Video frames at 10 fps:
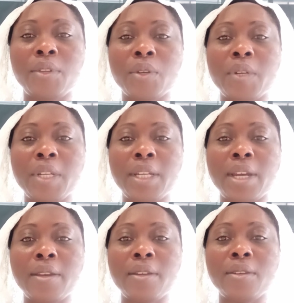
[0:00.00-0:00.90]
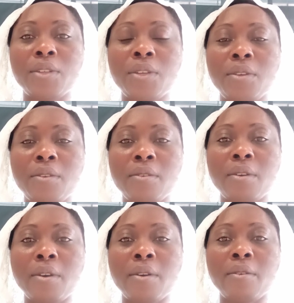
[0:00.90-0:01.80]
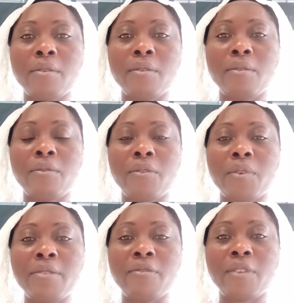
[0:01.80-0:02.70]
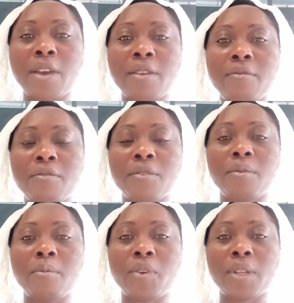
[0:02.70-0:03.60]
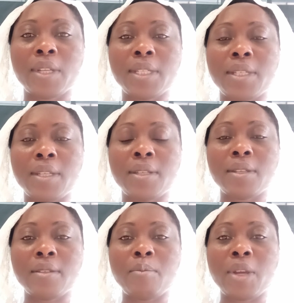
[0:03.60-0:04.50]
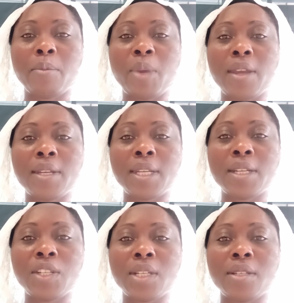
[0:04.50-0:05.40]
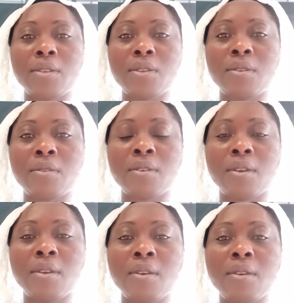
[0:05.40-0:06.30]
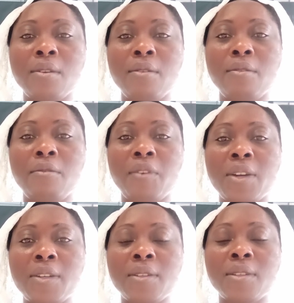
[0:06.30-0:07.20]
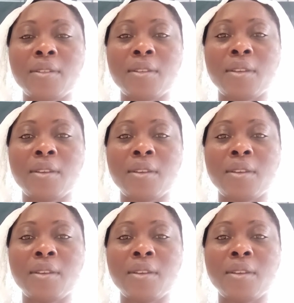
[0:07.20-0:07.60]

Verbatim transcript: 39 to uh, 45, brothers and sisters. But pay attention to verse